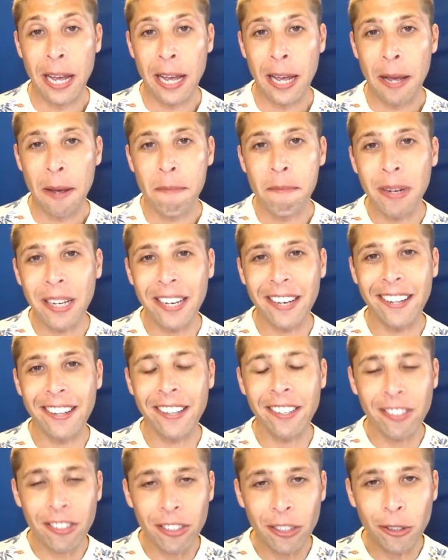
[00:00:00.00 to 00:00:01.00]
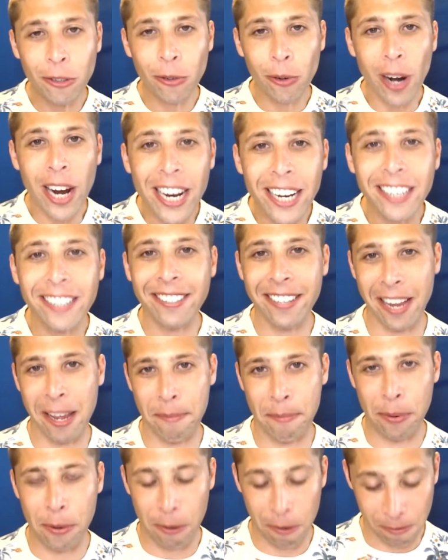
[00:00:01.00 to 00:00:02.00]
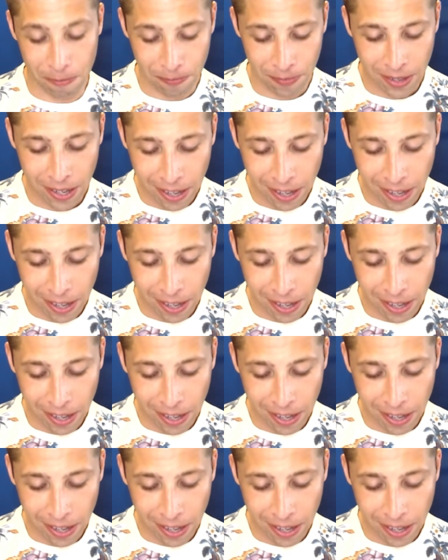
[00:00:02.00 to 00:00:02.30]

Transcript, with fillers: But this is a great example